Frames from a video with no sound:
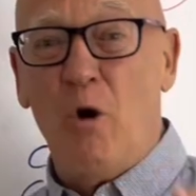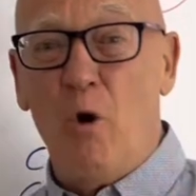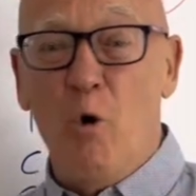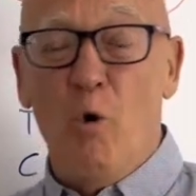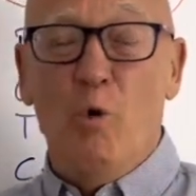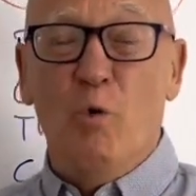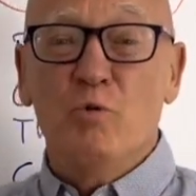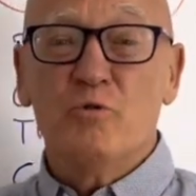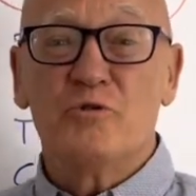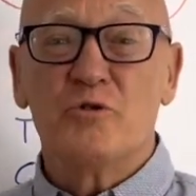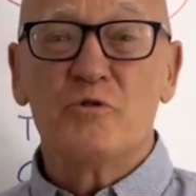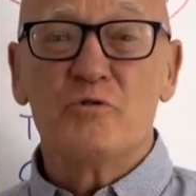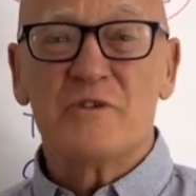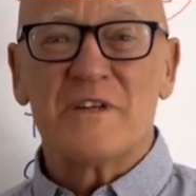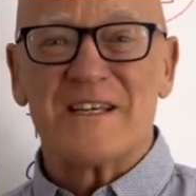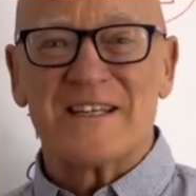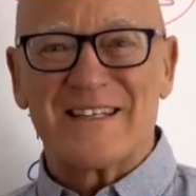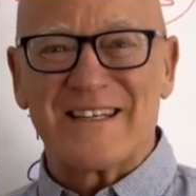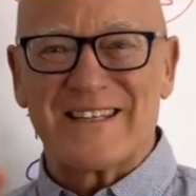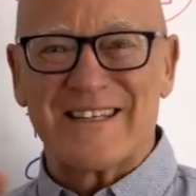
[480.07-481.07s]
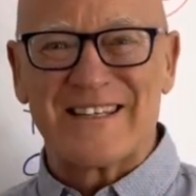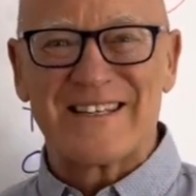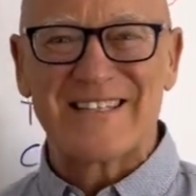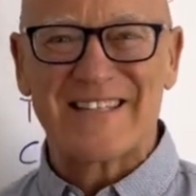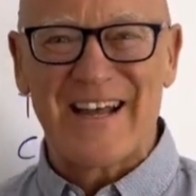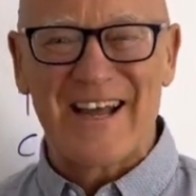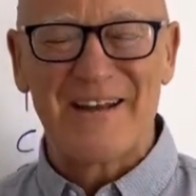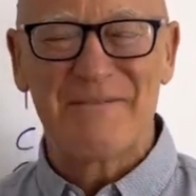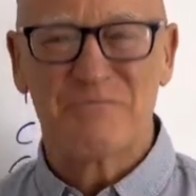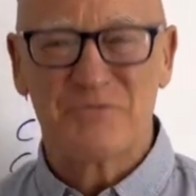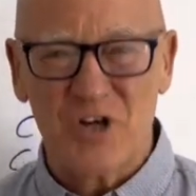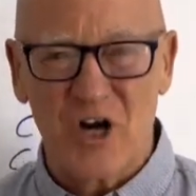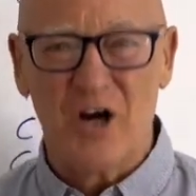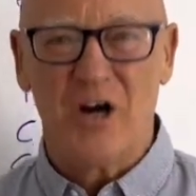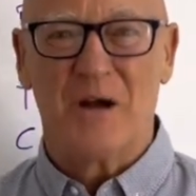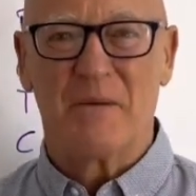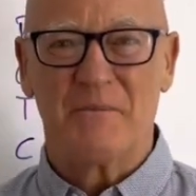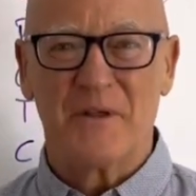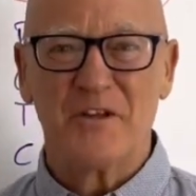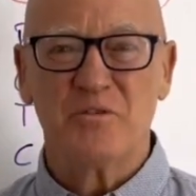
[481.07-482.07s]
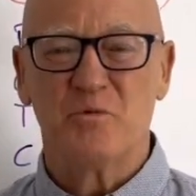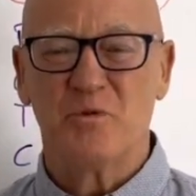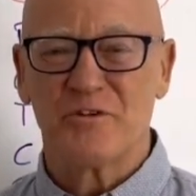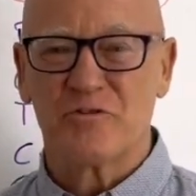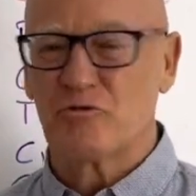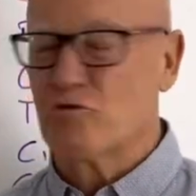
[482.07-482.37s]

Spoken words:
all do this at the same time. That's what's